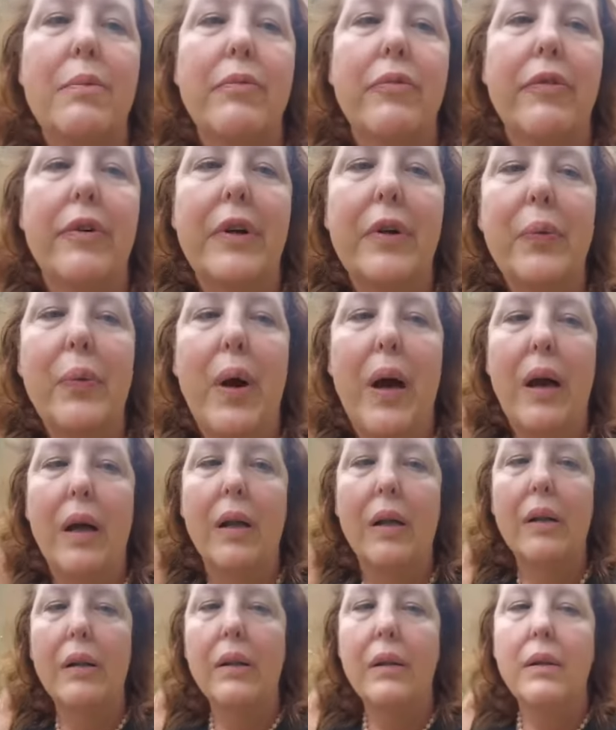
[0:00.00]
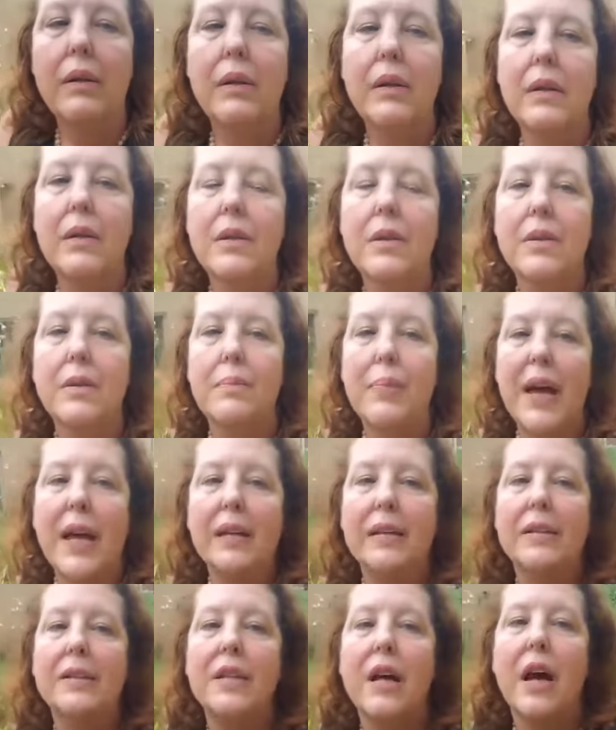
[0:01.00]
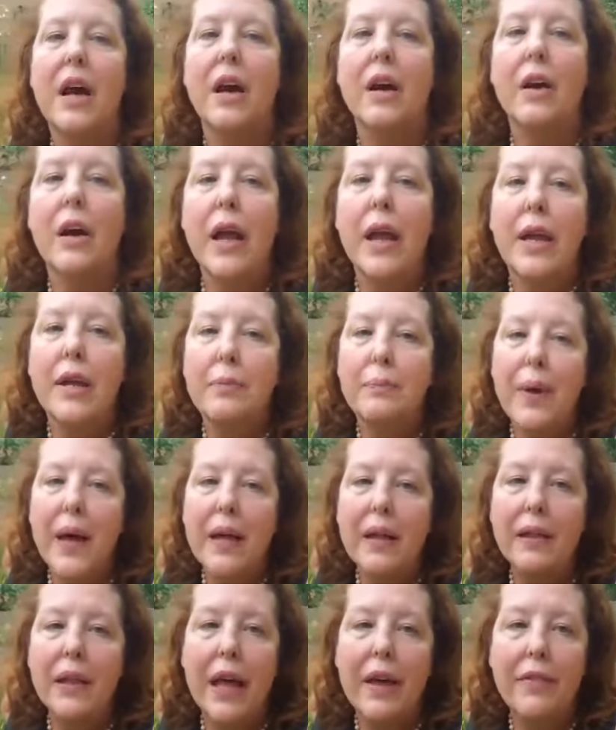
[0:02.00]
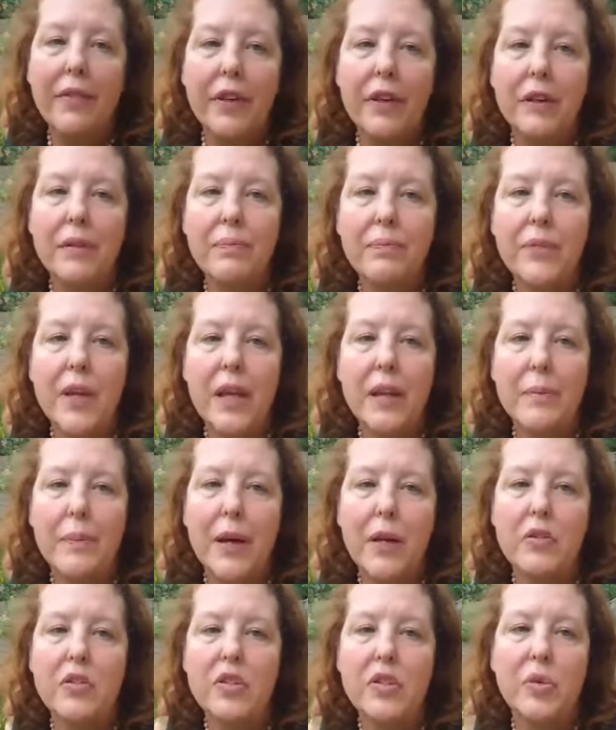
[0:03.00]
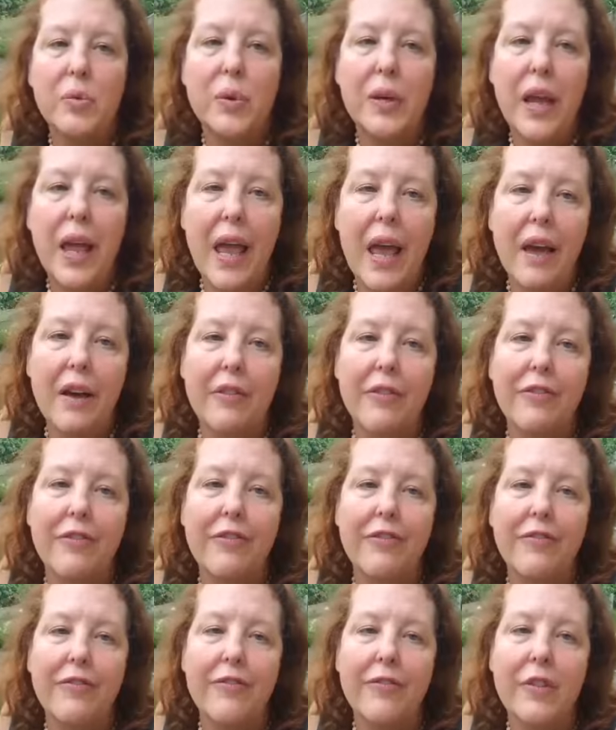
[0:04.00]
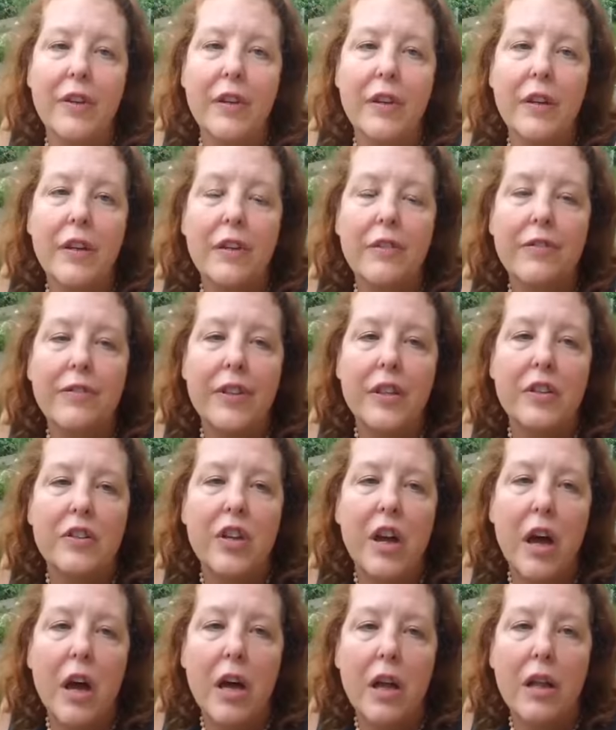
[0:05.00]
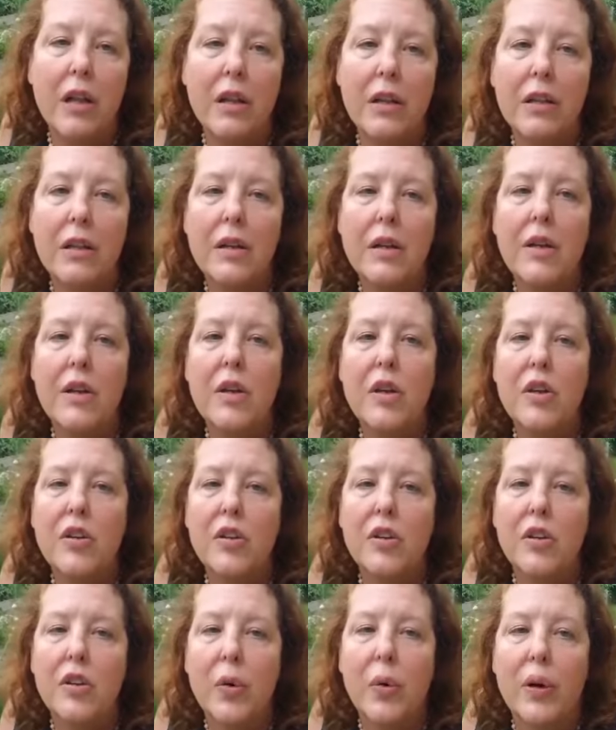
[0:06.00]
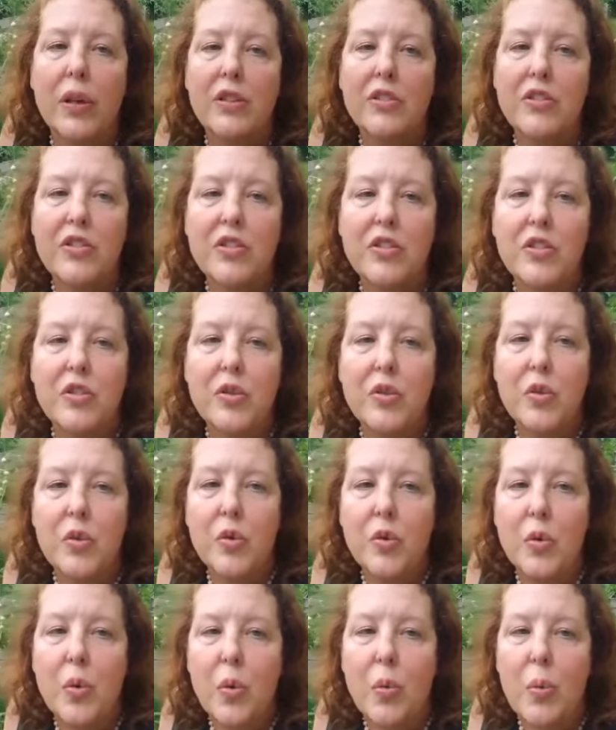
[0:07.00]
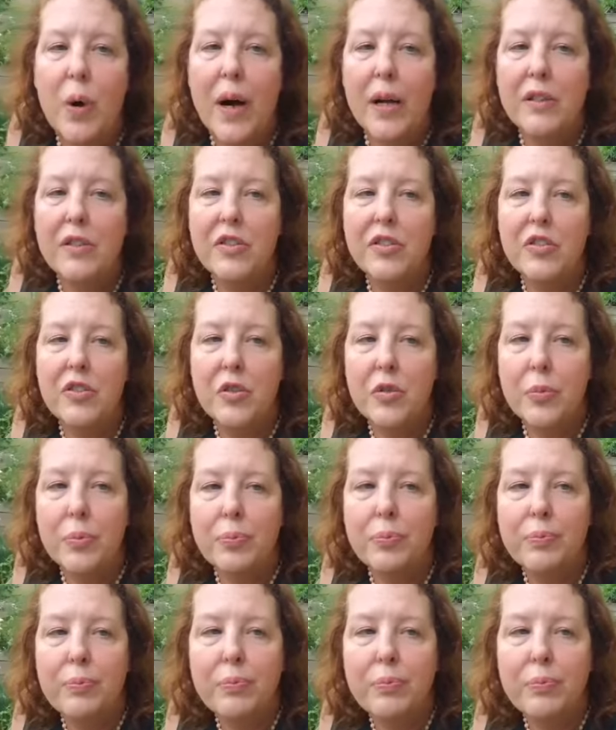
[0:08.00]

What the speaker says: pretty well. The beds are 8 by 11 and about 2.5 feet tall. You're going to want to